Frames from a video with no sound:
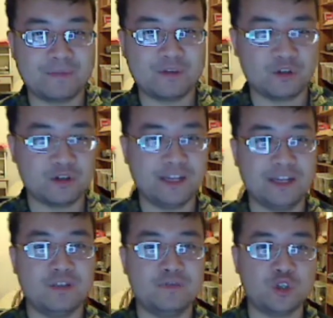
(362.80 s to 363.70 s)
I'm certain,
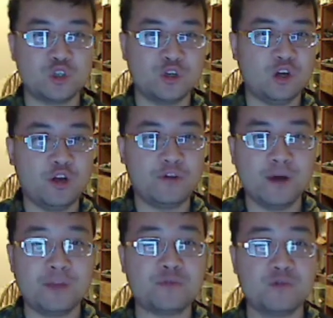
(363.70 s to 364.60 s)
in the future, and all the
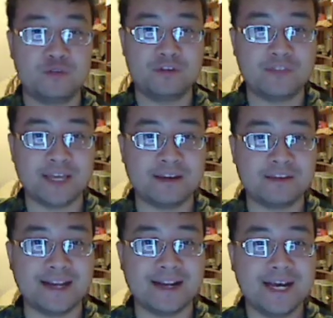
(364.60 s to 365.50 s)
other sorts of
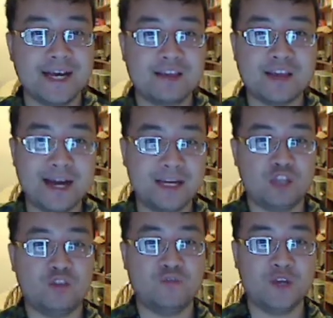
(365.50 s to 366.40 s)
things that
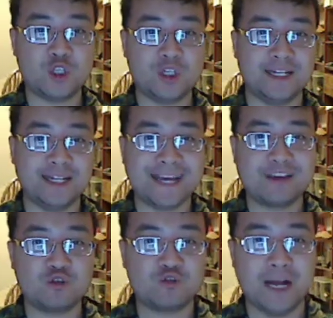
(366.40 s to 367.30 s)
science fiction
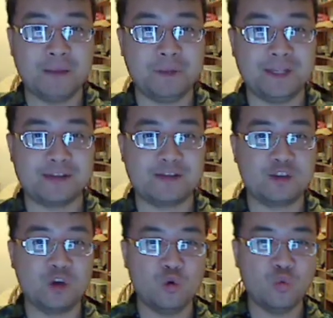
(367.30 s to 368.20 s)
extrapolates
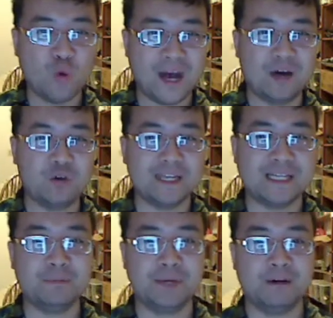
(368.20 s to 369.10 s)
so
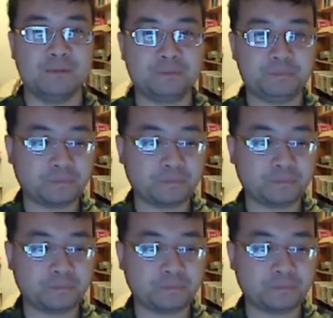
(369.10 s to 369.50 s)
wildly about.